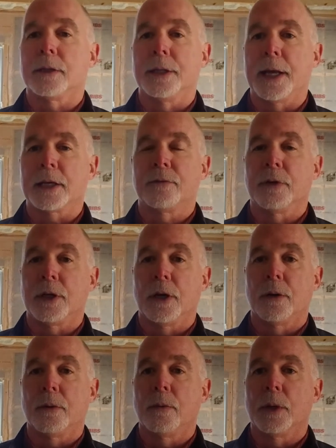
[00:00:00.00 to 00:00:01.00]
to the next
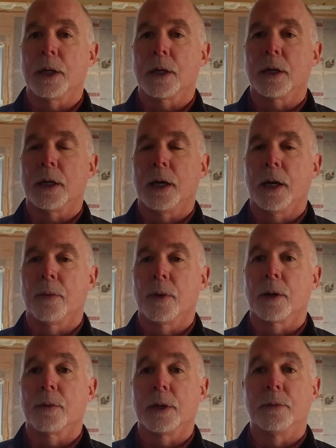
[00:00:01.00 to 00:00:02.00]
video where uh,
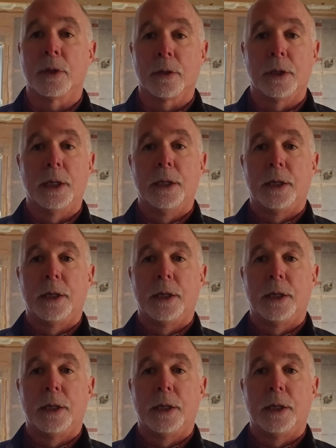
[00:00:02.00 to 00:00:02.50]
where we will